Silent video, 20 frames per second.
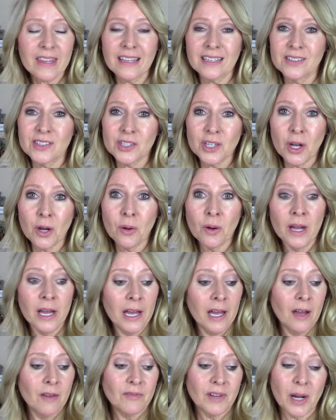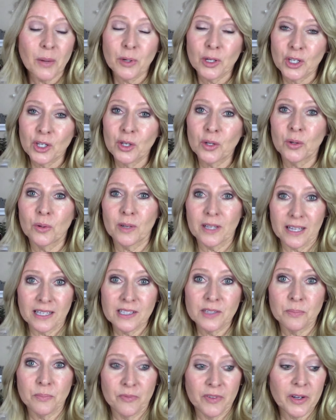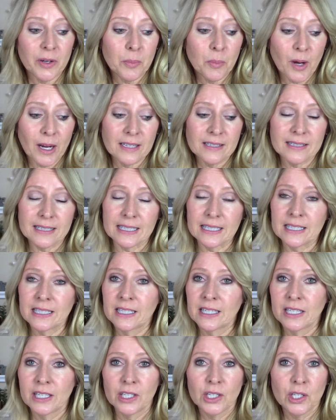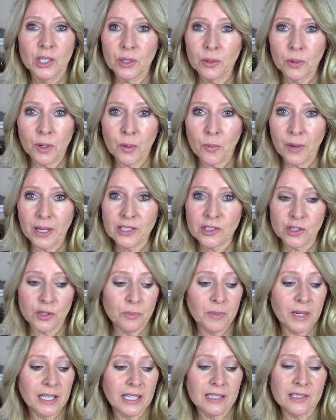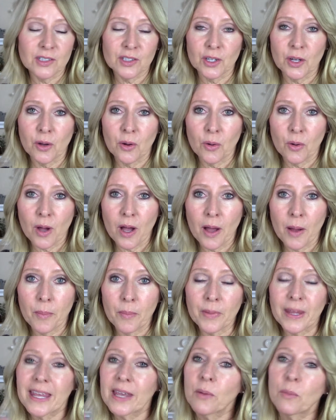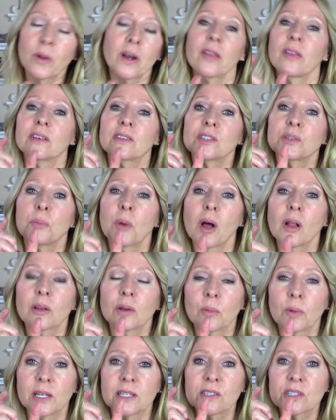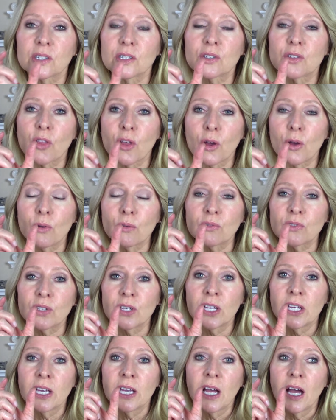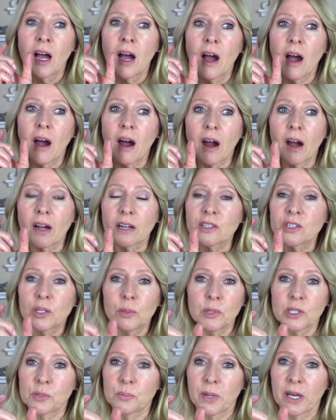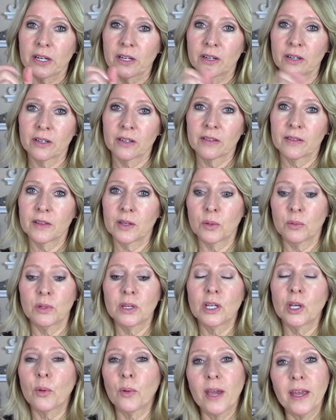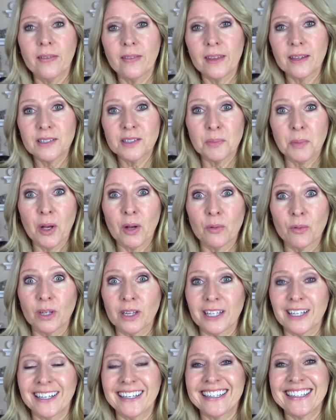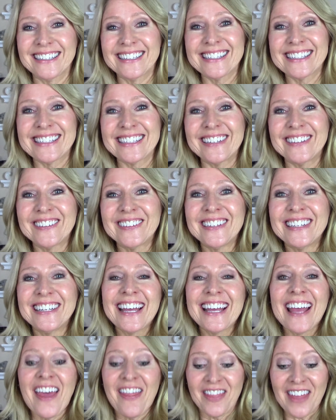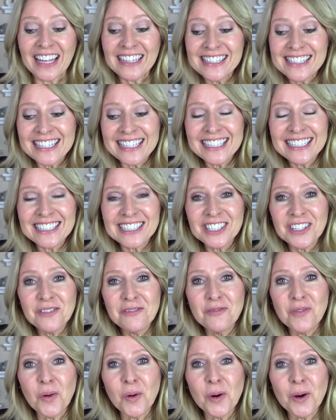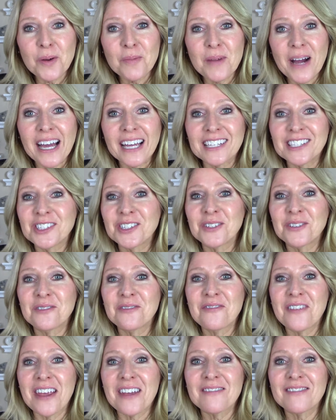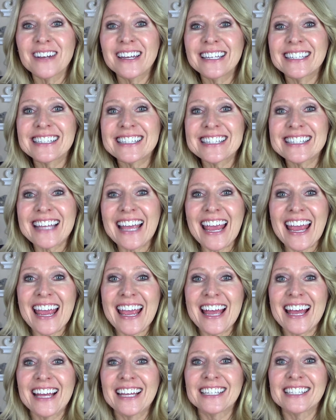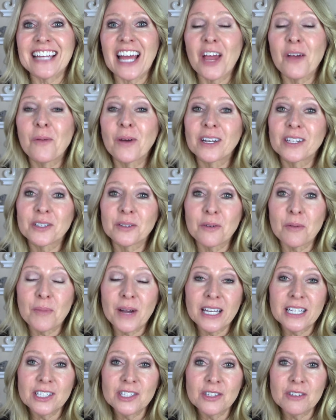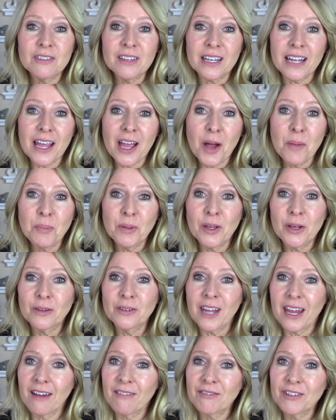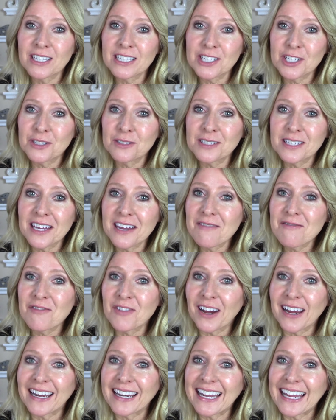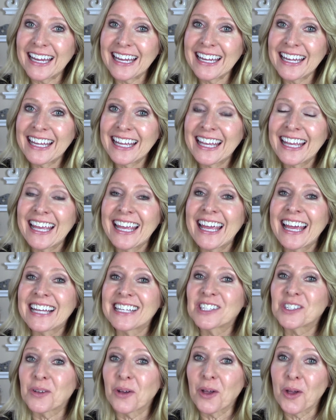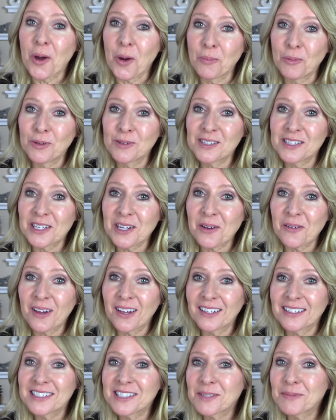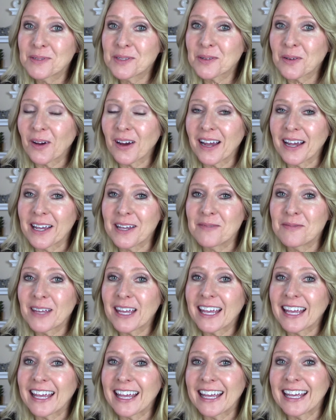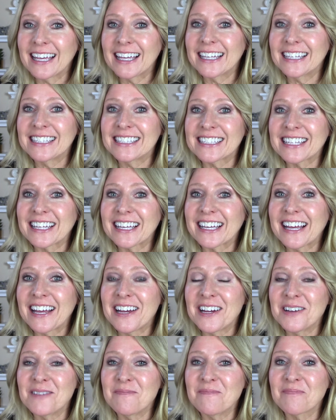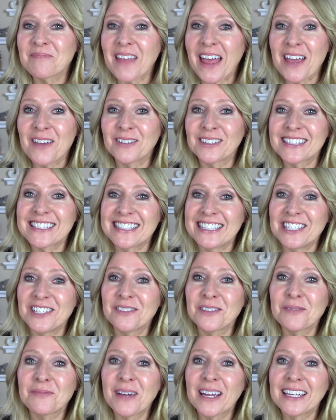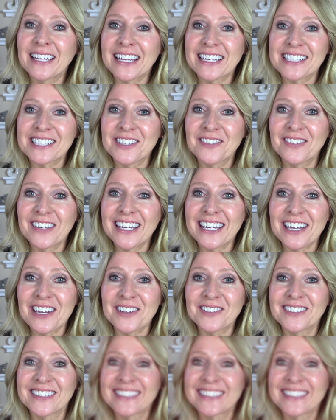So if I were you, it's very pricey. You don't want to waste your money, so get one of the smaller ones, because those are so much better. They're really great and they smell really good. So that's it for my June favorites, and I wanted to remind you that I upload every Tuesday and Friday, so I hope you stick around and subscribe, and I will see you in my next video.